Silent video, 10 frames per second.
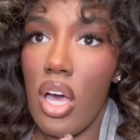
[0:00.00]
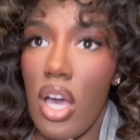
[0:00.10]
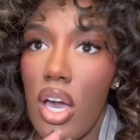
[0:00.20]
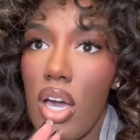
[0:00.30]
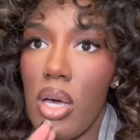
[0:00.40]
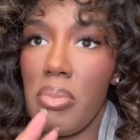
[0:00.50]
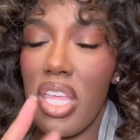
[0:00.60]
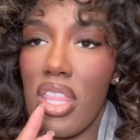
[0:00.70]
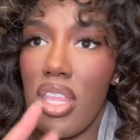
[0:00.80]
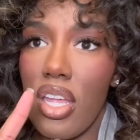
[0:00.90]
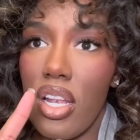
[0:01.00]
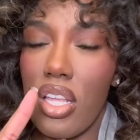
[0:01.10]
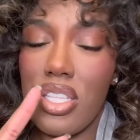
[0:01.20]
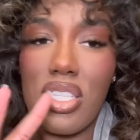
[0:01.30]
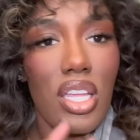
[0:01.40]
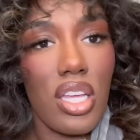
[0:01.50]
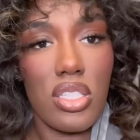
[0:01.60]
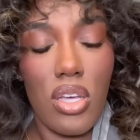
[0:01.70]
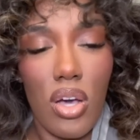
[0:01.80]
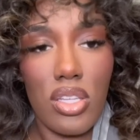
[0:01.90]
um, and then C&N
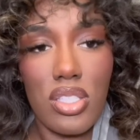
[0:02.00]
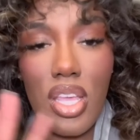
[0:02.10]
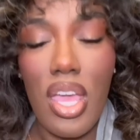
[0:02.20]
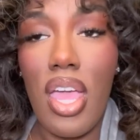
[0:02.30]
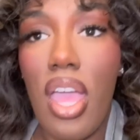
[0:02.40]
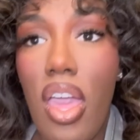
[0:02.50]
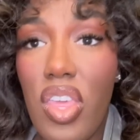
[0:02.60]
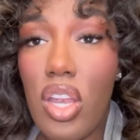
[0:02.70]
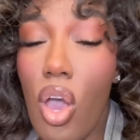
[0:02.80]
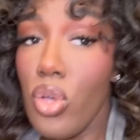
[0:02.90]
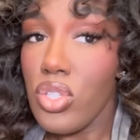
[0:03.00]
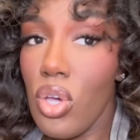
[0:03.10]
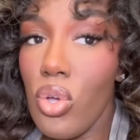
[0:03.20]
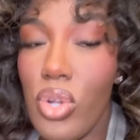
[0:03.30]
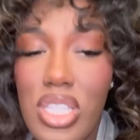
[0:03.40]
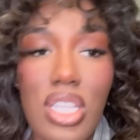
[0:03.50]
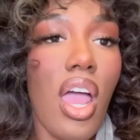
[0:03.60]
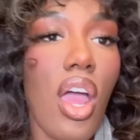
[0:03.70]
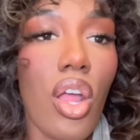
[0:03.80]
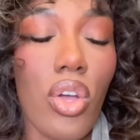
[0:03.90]
talks. And then also Chris and I
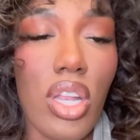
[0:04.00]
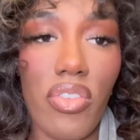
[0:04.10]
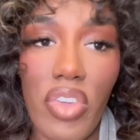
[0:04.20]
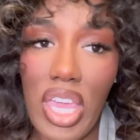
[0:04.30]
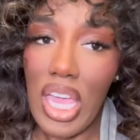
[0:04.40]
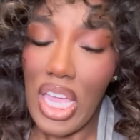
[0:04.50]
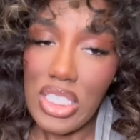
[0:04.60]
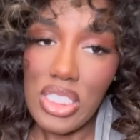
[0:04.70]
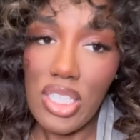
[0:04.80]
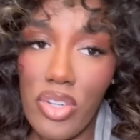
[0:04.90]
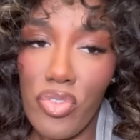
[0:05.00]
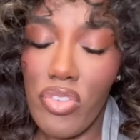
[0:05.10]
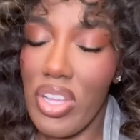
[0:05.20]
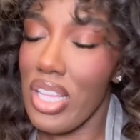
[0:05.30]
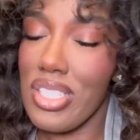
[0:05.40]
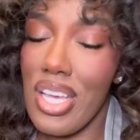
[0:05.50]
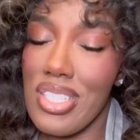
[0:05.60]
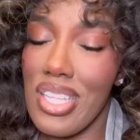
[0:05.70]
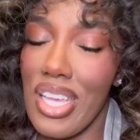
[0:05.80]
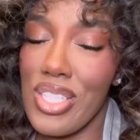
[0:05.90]
are going on a vacation for
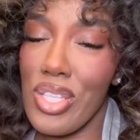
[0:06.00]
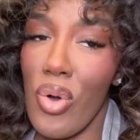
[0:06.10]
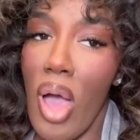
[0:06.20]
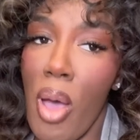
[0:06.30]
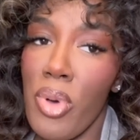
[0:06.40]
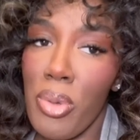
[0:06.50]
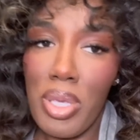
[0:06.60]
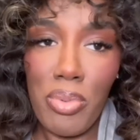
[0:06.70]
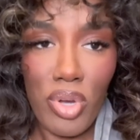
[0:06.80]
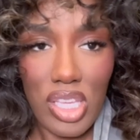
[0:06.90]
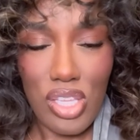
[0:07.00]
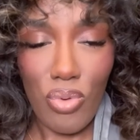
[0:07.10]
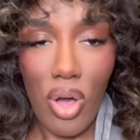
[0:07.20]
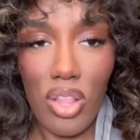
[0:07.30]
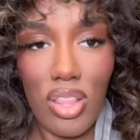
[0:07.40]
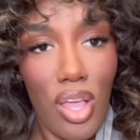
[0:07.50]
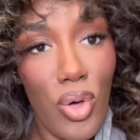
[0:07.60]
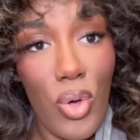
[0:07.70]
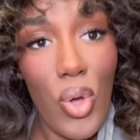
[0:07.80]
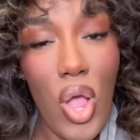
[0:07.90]
Valentine's Day. So I will be bringing you all
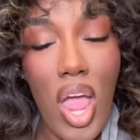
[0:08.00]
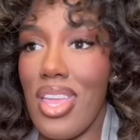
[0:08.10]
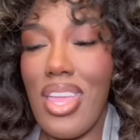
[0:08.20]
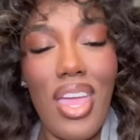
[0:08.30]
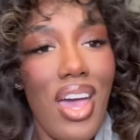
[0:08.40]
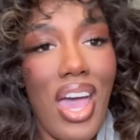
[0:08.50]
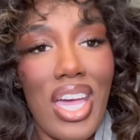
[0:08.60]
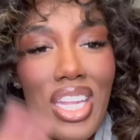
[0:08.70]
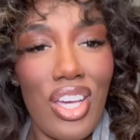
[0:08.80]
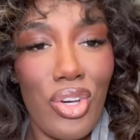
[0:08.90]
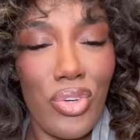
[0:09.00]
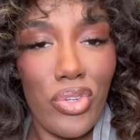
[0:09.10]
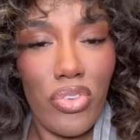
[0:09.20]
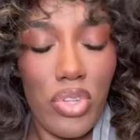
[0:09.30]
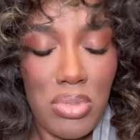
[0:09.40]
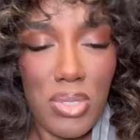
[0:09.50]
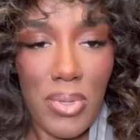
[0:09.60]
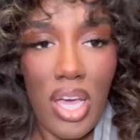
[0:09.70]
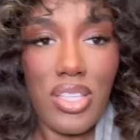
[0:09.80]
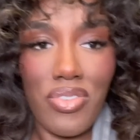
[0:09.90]
along. Yeah, I gotta go film some
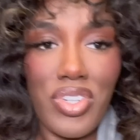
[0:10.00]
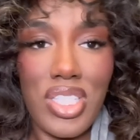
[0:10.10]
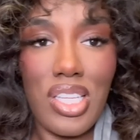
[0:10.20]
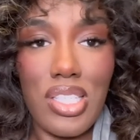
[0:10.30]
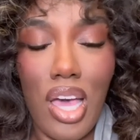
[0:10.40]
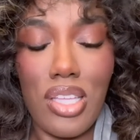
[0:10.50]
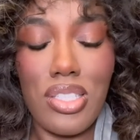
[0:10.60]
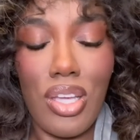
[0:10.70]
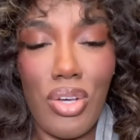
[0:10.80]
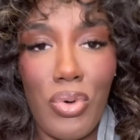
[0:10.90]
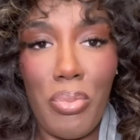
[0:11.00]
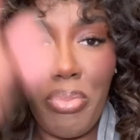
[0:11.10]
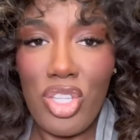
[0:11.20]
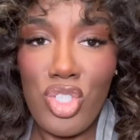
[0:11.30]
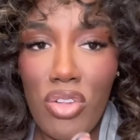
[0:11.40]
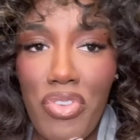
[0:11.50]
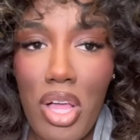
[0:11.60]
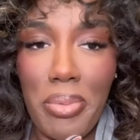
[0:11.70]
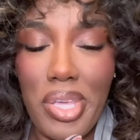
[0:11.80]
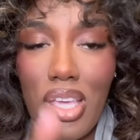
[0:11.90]
content for TikTok. So be sure to
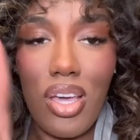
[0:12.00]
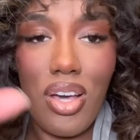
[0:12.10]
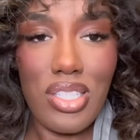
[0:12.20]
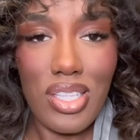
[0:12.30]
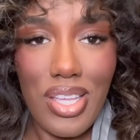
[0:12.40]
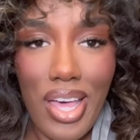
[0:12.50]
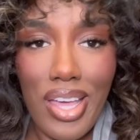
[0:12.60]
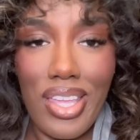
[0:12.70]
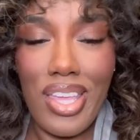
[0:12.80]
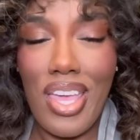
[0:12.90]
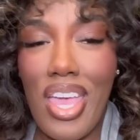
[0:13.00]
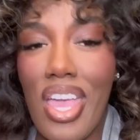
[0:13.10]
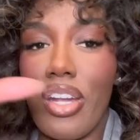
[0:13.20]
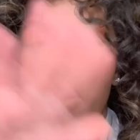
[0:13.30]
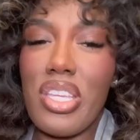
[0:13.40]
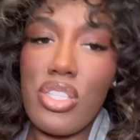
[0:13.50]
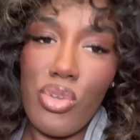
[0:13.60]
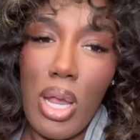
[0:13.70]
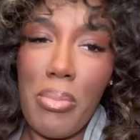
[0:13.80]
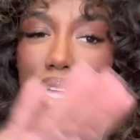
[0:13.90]
follow me on TikTok and on
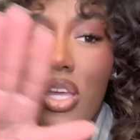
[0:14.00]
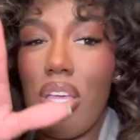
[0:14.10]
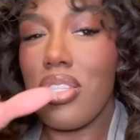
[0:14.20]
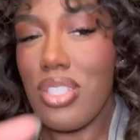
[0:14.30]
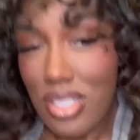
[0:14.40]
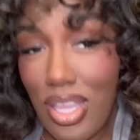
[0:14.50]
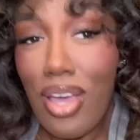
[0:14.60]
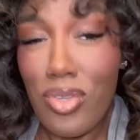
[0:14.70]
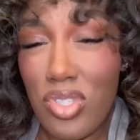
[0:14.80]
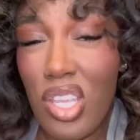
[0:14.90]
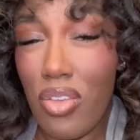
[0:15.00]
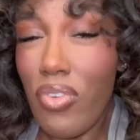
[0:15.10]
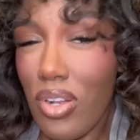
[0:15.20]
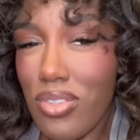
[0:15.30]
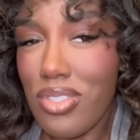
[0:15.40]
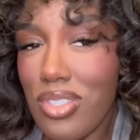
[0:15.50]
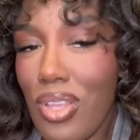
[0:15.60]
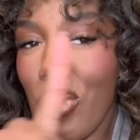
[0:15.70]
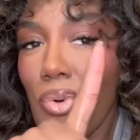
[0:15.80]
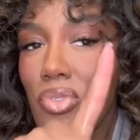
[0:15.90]
Instagram, but TikTok gonna see it first.
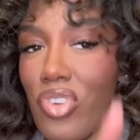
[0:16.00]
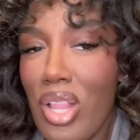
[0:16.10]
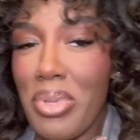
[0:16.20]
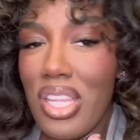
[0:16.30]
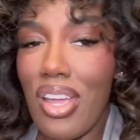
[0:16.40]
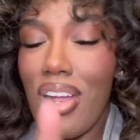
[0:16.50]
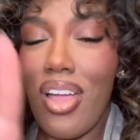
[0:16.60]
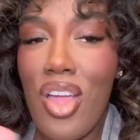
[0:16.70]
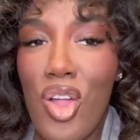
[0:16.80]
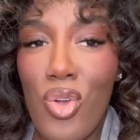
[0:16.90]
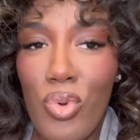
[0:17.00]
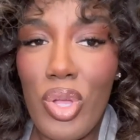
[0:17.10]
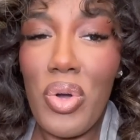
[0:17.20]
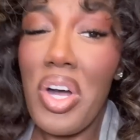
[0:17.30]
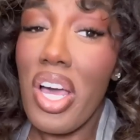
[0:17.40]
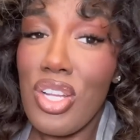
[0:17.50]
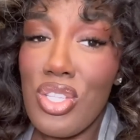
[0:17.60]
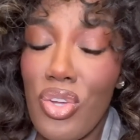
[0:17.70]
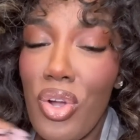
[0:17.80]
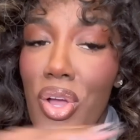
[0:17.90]
So follow me there. Real
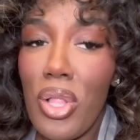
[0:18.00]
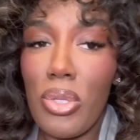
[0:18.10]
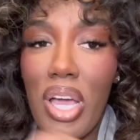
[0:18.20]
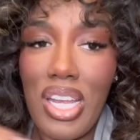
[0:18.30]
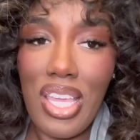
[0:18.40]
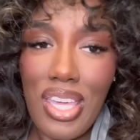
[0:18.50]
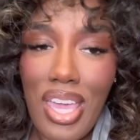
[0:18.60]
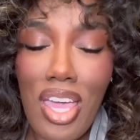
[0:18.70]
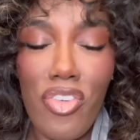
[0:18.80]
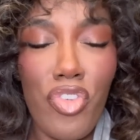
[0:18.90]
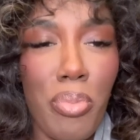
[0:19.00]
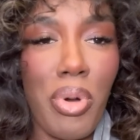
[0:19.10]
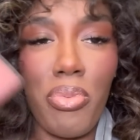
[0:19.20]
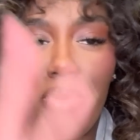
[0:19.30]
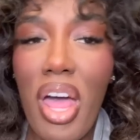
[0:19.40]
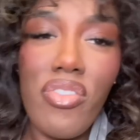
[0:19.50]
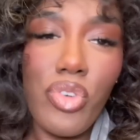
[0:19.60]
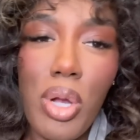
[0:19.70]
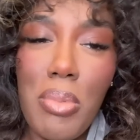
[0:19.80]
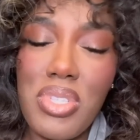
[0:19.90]
underscore Oluwanike for both
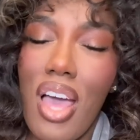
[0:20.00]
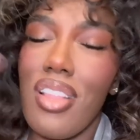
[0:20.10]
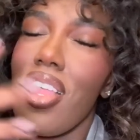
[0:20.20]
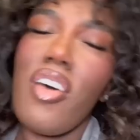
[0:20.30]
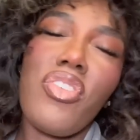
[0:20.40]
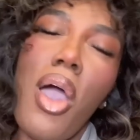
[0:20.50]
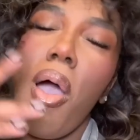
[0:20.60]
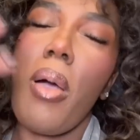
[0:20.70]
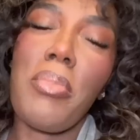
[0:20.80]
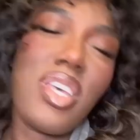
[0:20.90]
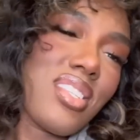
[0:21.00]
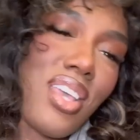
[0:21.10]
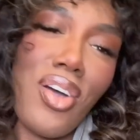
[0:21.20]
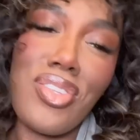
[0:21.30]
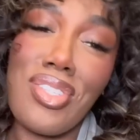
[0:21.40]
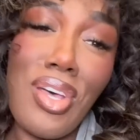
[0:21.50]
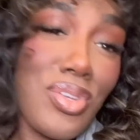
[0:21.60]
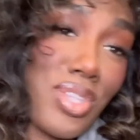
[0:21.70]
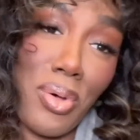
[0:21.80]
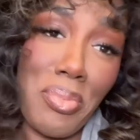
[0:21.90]
platforms. I love y'all. I miss y'all so,
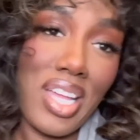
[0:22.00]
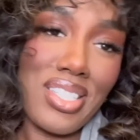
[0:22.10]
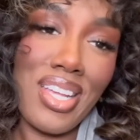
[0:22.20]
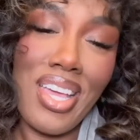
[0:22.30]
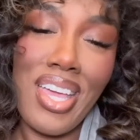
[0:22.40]
so much.